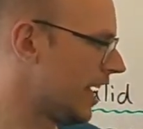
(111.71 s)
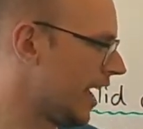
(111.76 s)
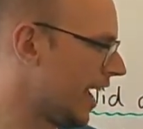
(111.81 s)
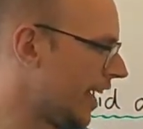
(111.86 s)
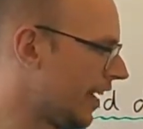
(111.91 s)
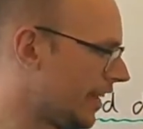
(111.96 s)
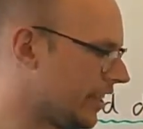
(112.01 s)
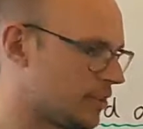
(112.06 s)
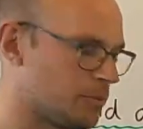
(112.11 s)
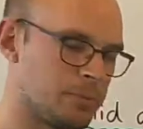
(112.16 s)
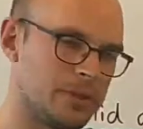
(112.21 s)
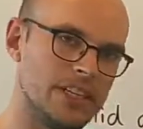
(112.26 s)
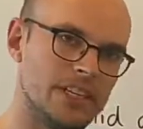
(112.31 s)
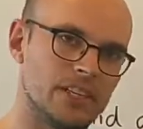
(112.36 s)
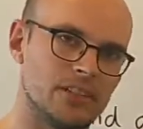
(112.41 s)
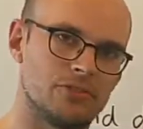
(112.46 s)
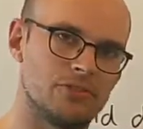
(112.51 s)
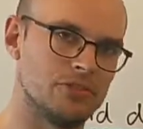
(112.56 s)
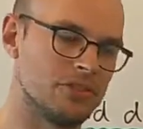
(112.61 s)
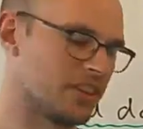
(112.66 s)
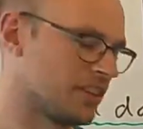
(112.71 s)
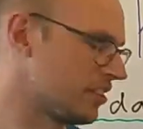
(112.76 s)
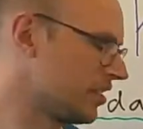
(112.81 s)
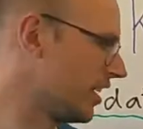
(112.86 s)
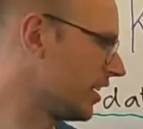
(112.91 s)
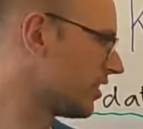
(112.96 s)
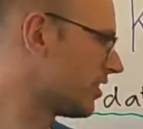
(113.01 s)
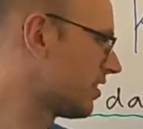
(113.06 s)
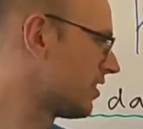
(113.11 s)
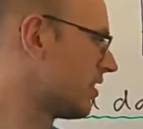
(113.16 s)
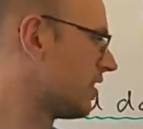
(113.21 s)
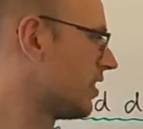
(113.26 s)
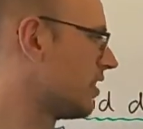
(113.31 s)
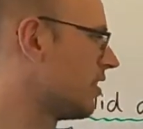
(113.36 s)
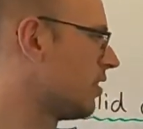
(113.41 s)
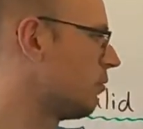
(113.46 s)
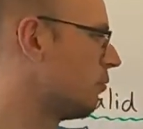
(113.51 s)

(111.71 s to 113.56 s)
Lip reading: And as Peter Drucker says,